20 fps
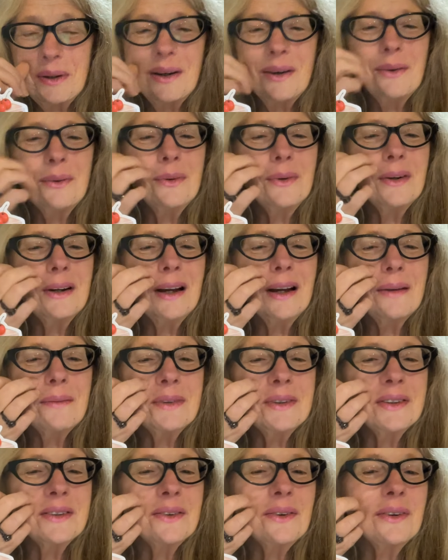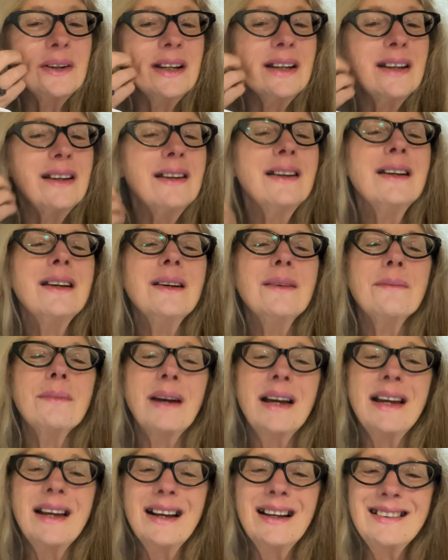Oh, I'm sorry,
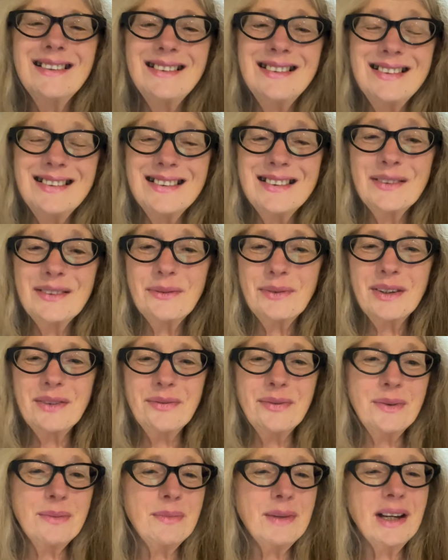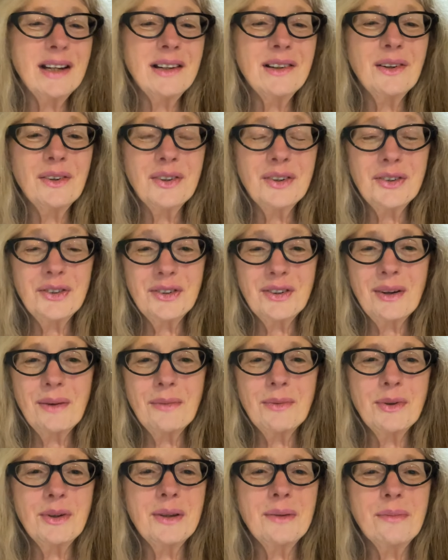my allergies have given me a lot of
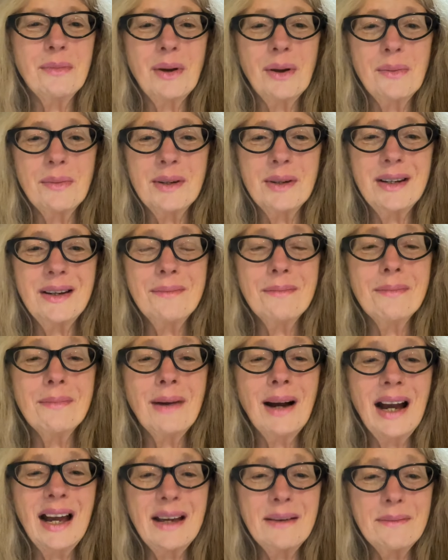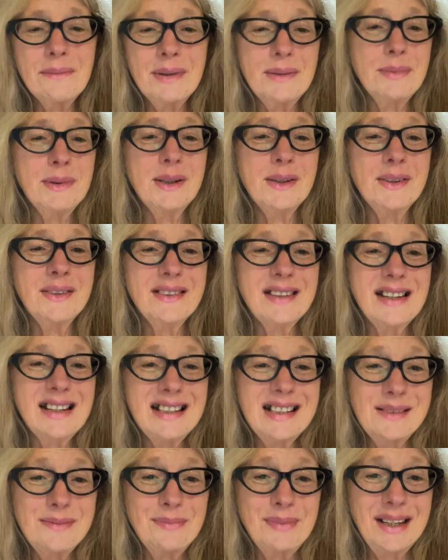trouble at the moment. It might be because I
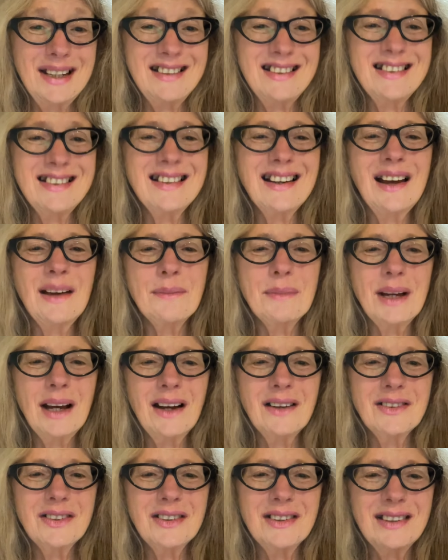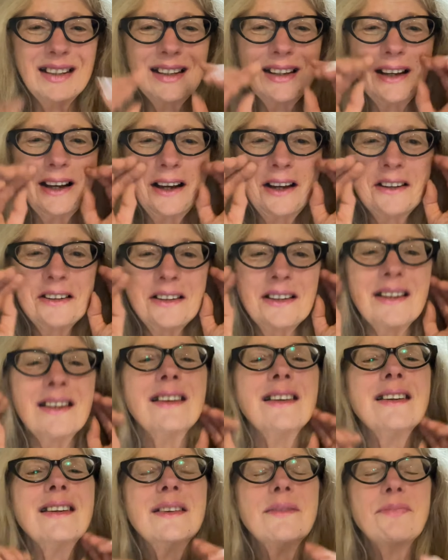spent time out in the garden,
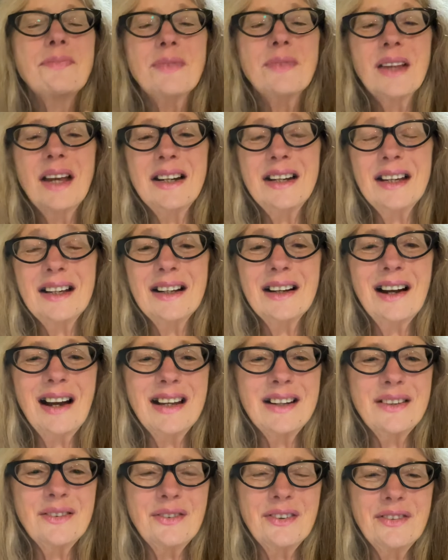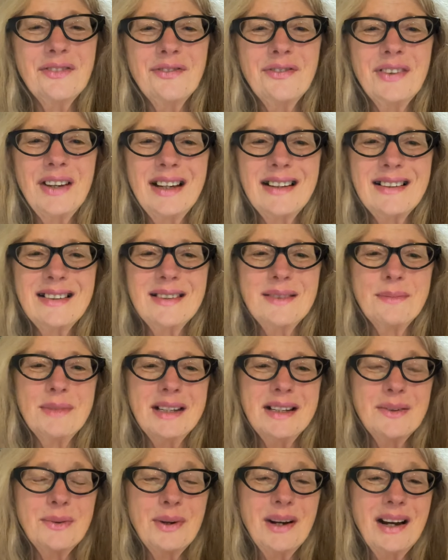and it kind of affects me
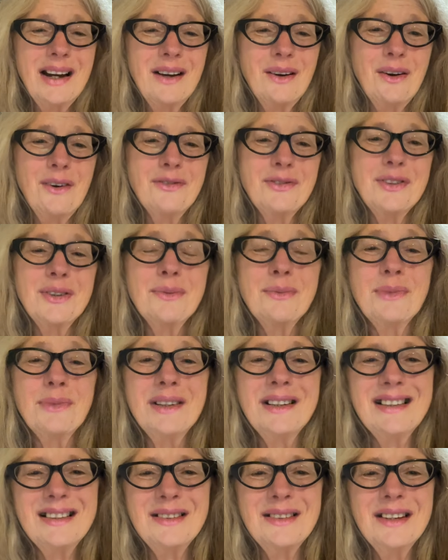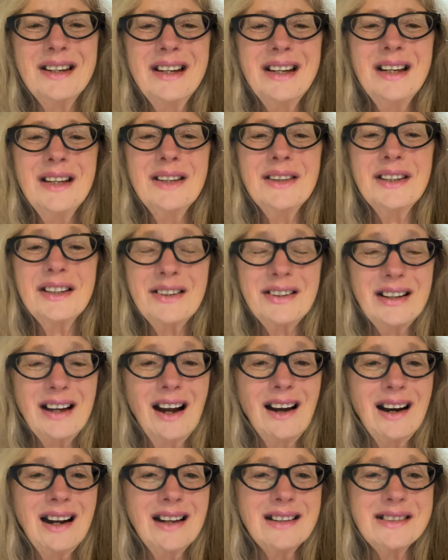quite often when the
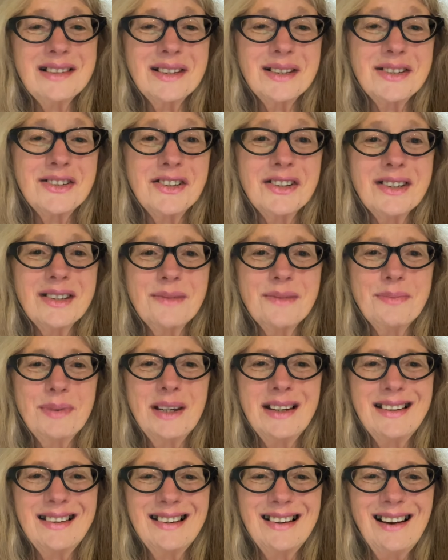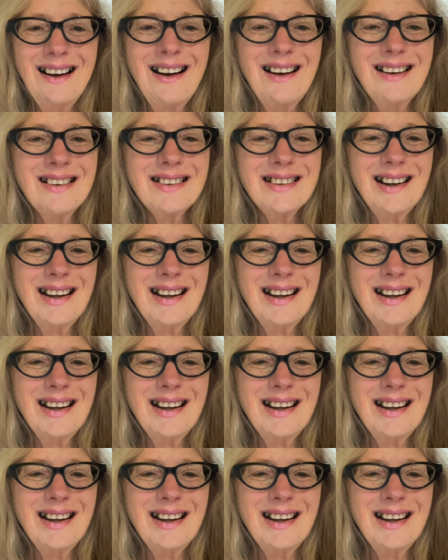grass is just being cut.